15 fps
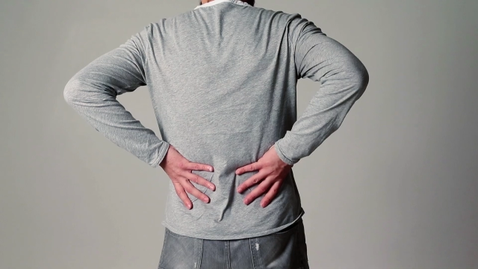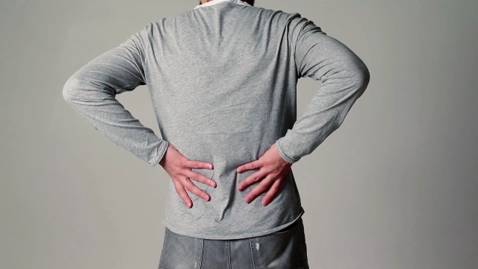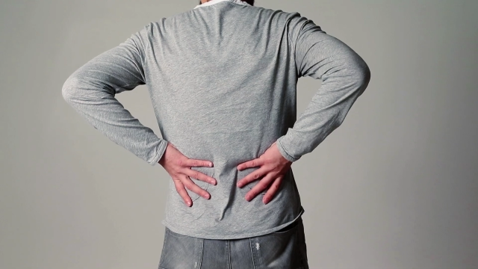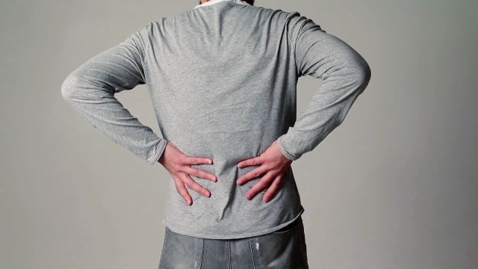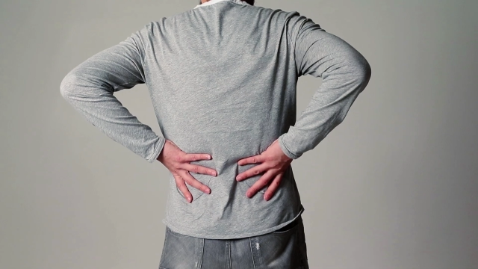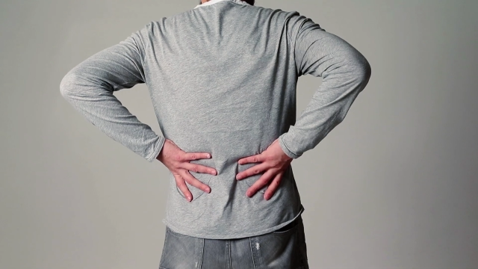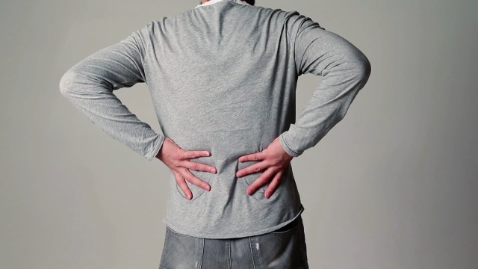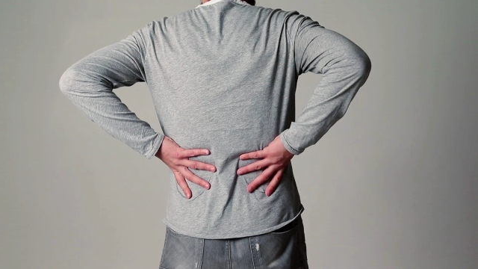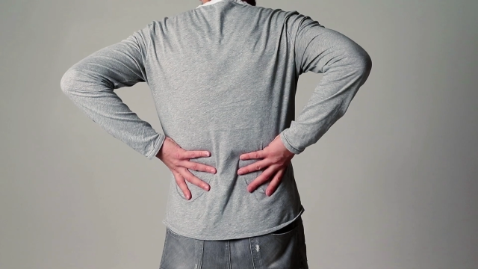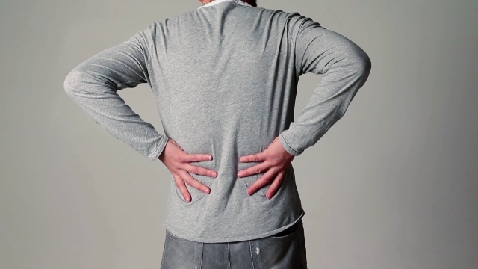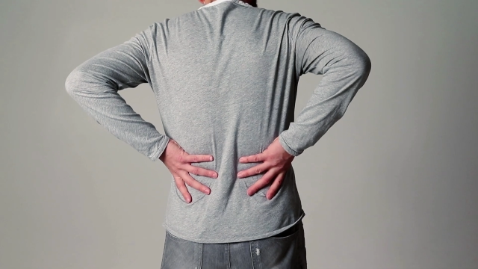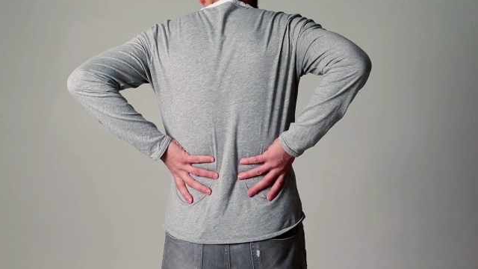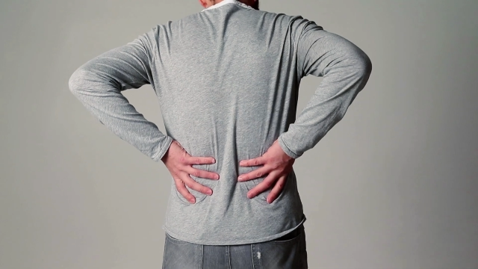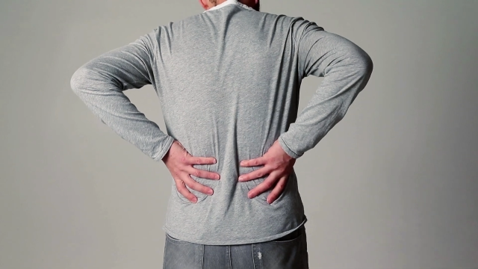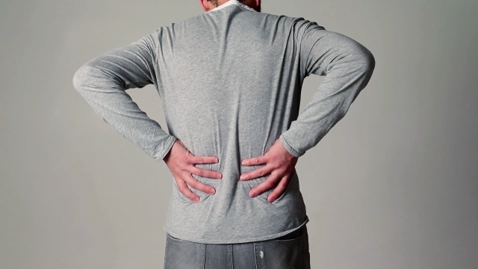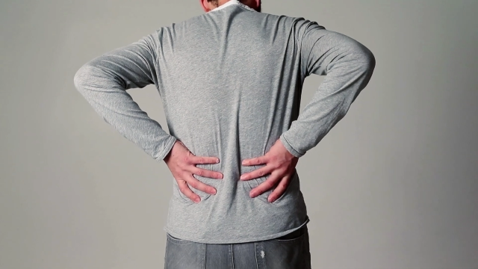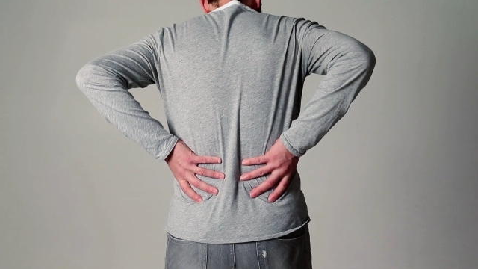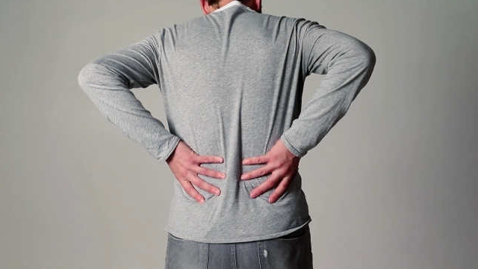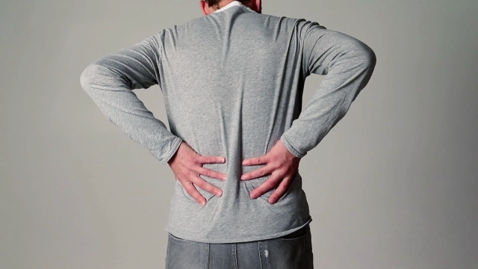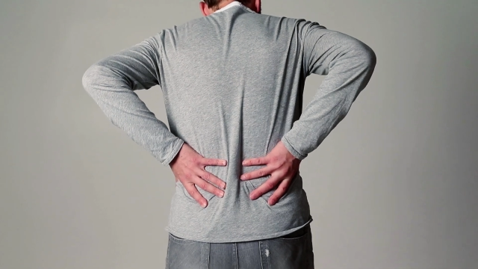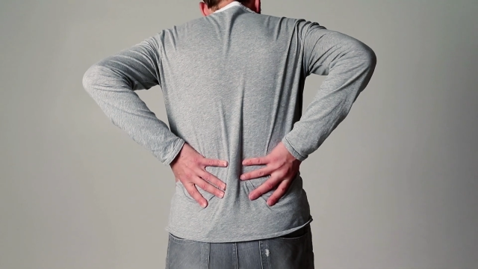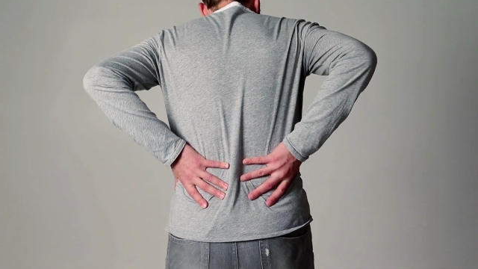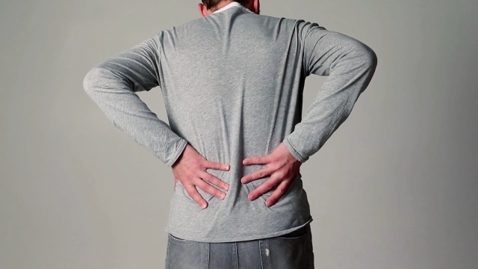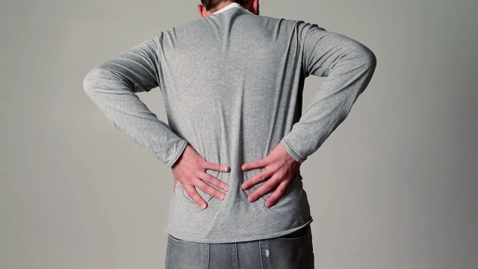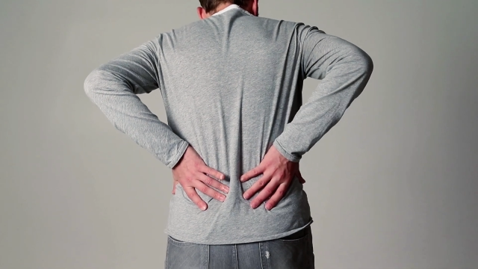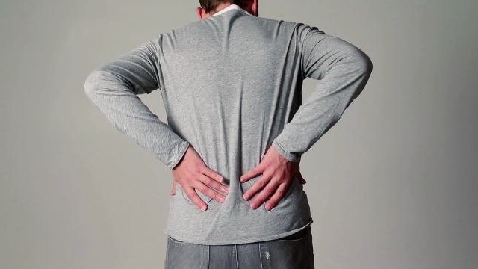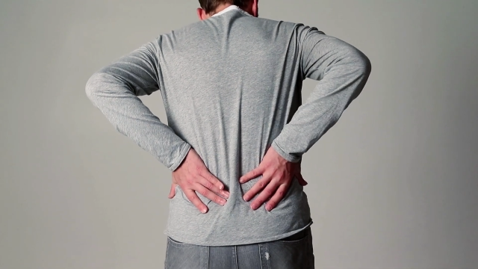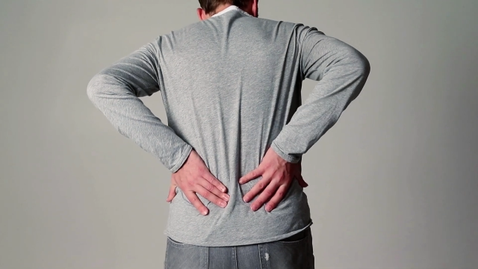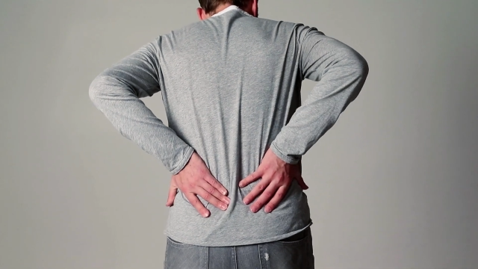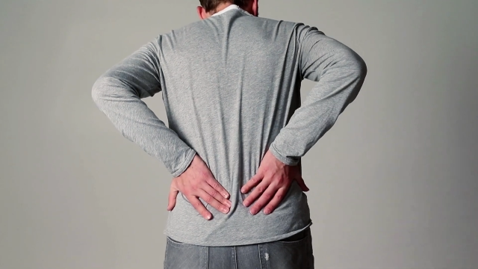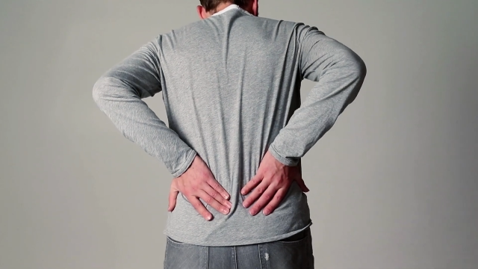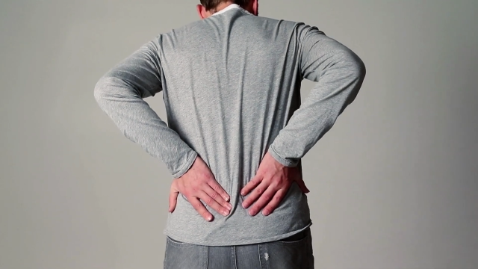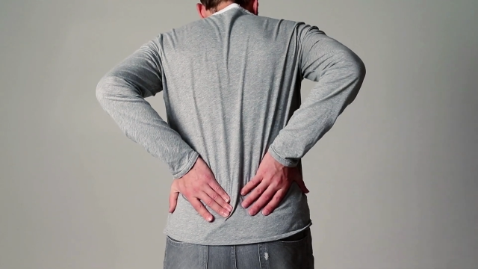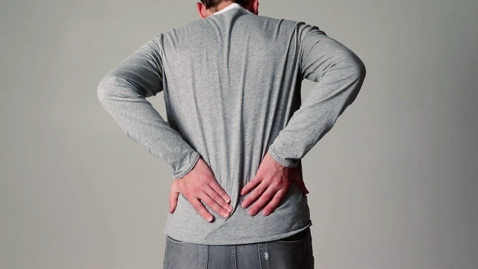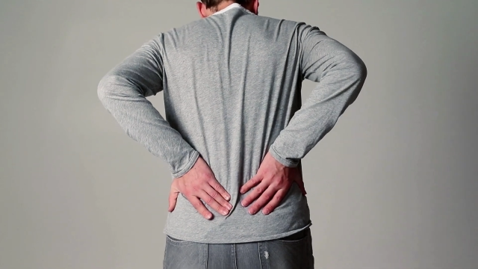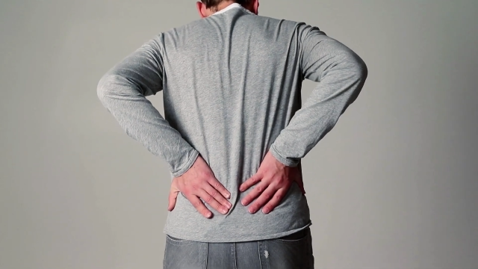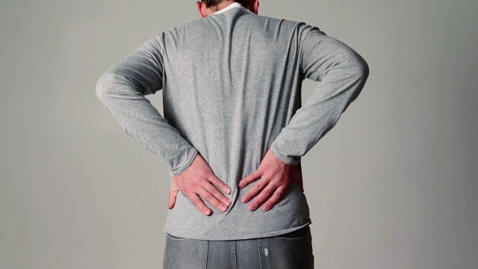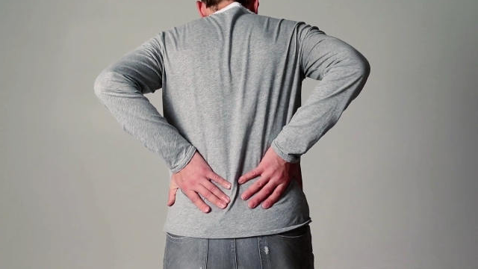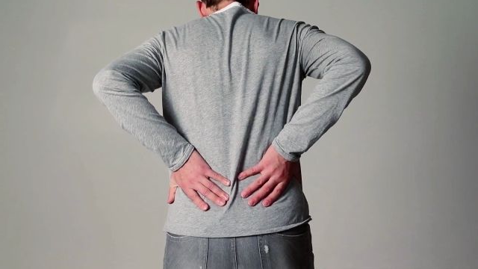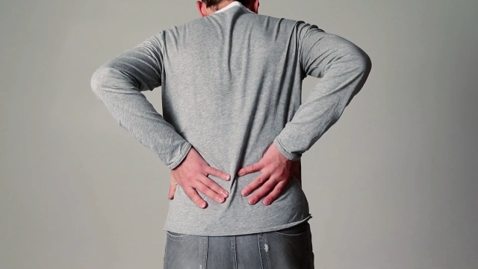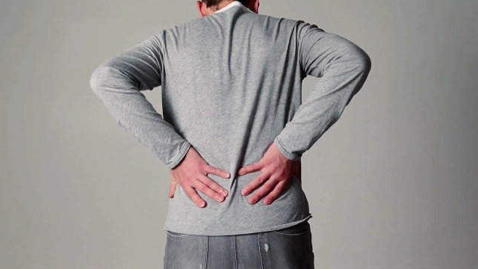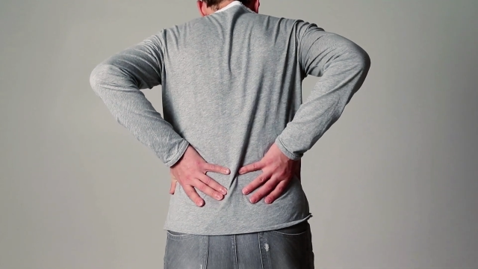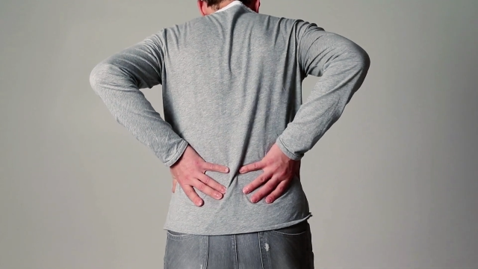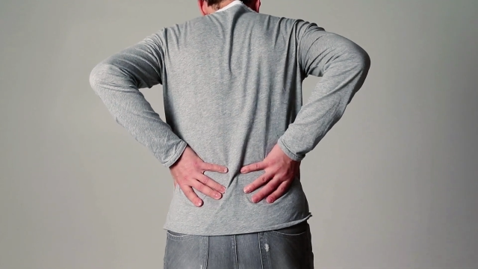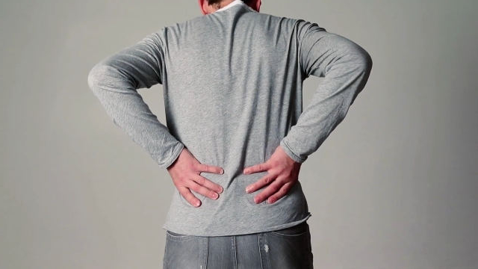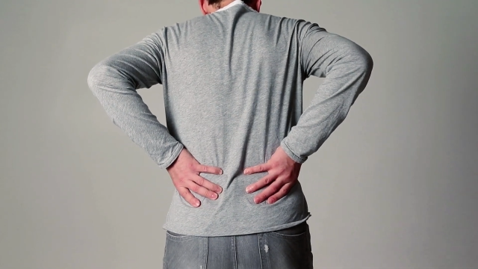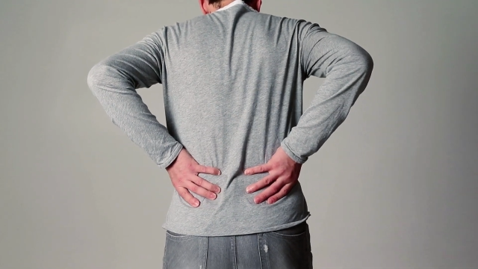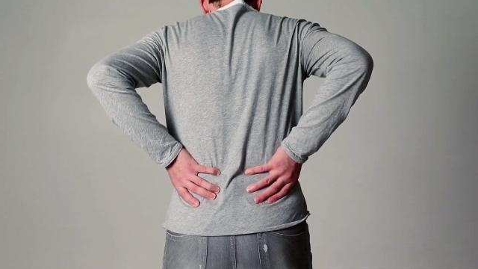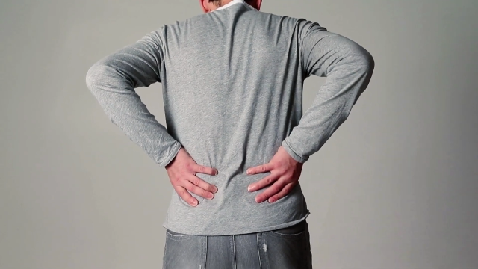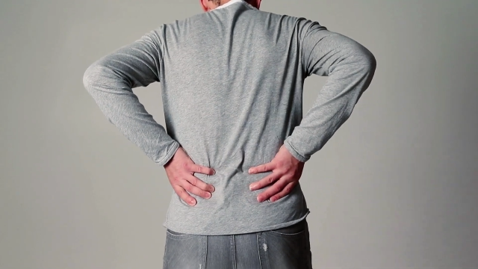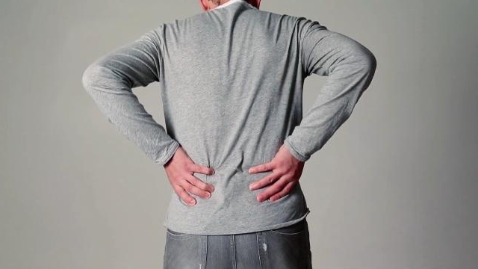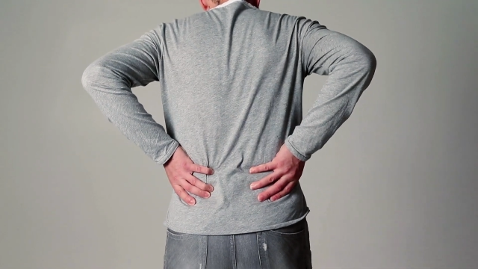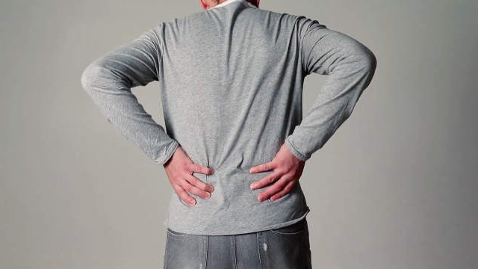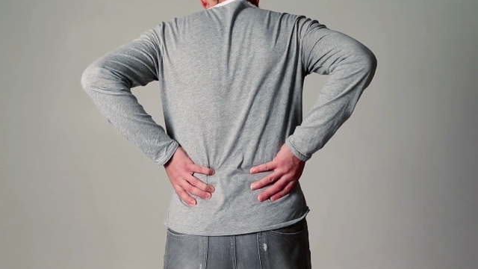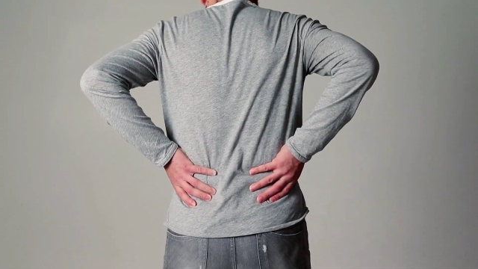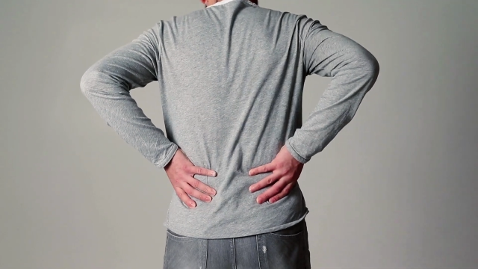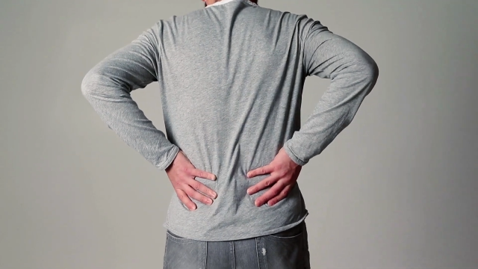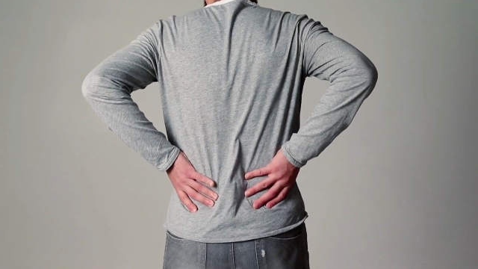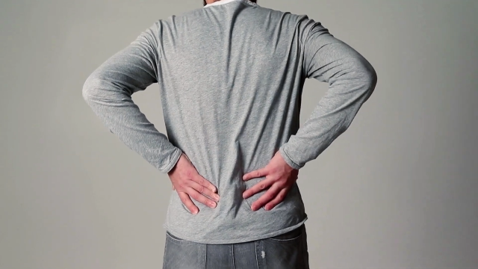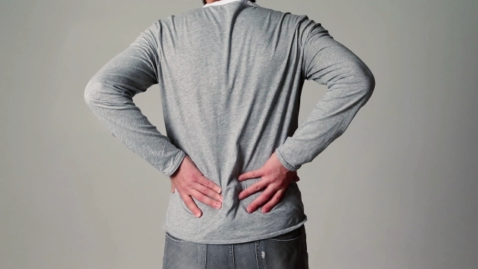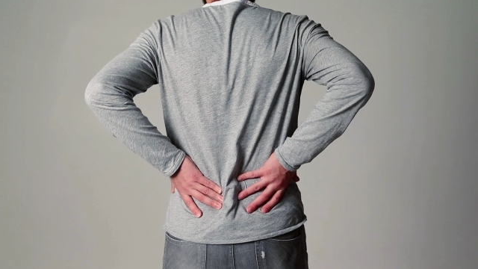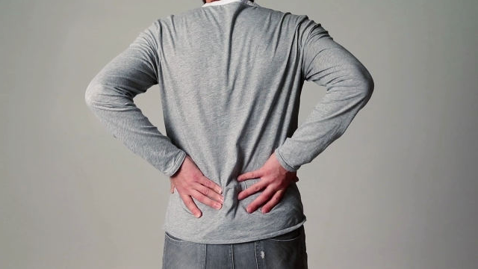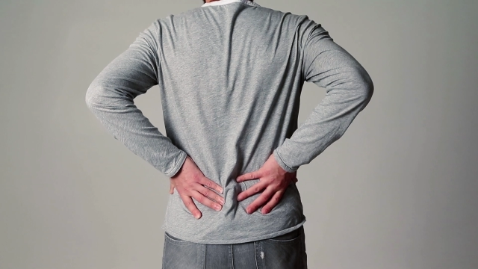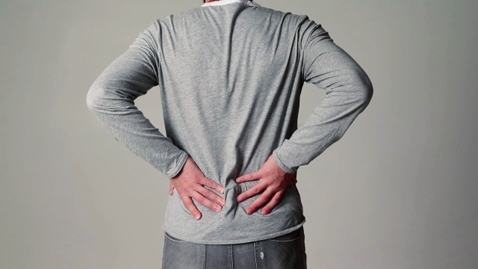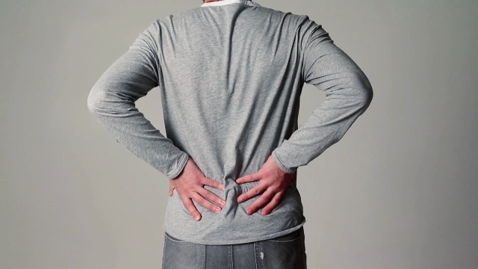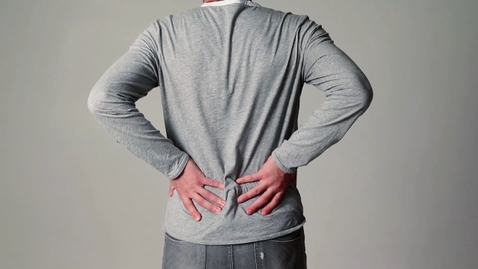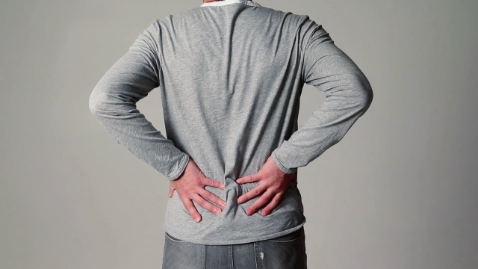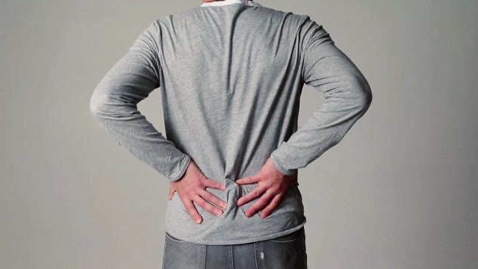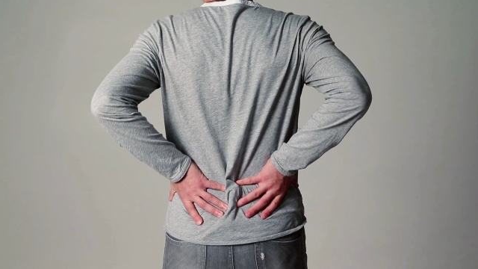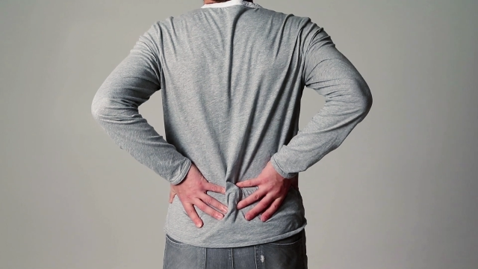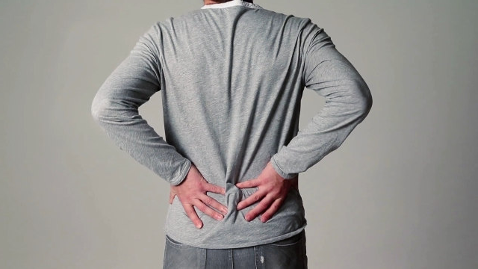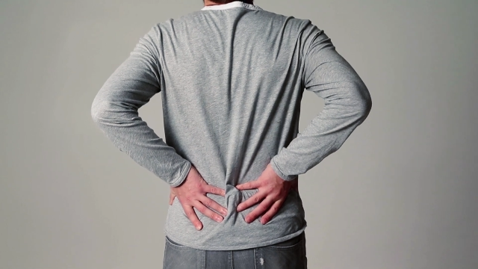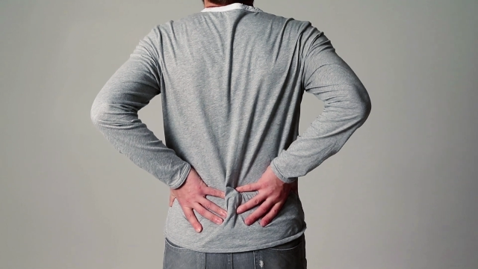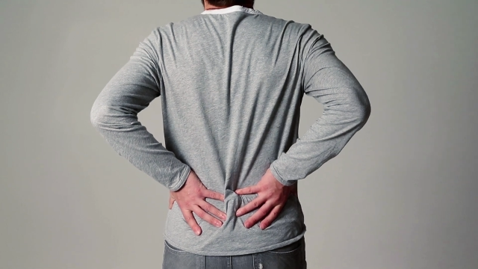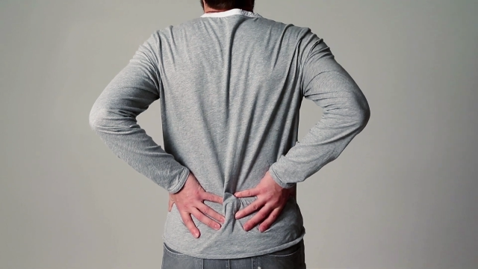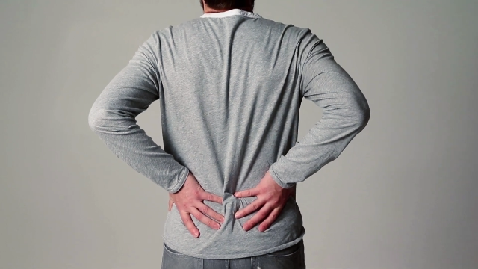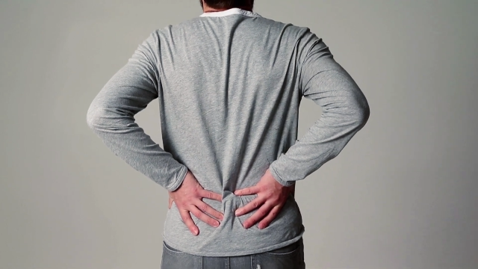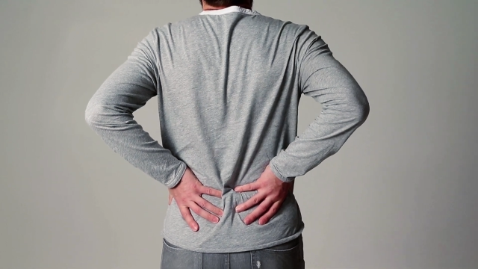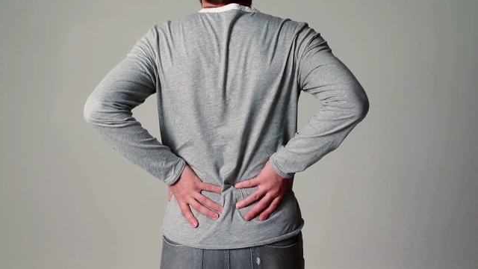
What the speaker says: No face is visible, so there are no lips to read.